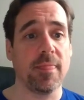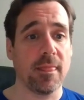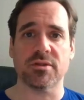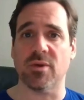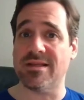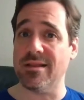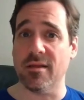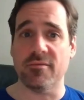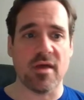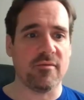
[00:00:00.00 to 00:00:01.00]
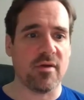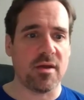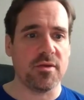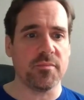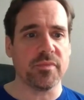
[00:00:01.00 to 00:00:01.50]
So I didn't love that
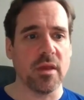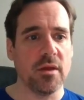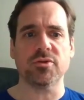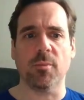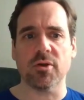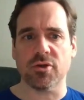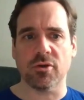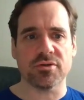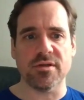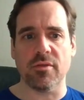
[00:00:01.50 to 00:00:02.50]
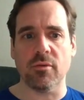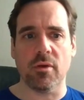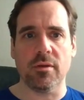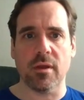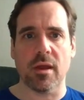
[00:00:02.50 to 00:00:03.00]
value. Jamar Turner's another
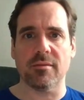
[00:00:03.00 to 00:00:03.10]
one.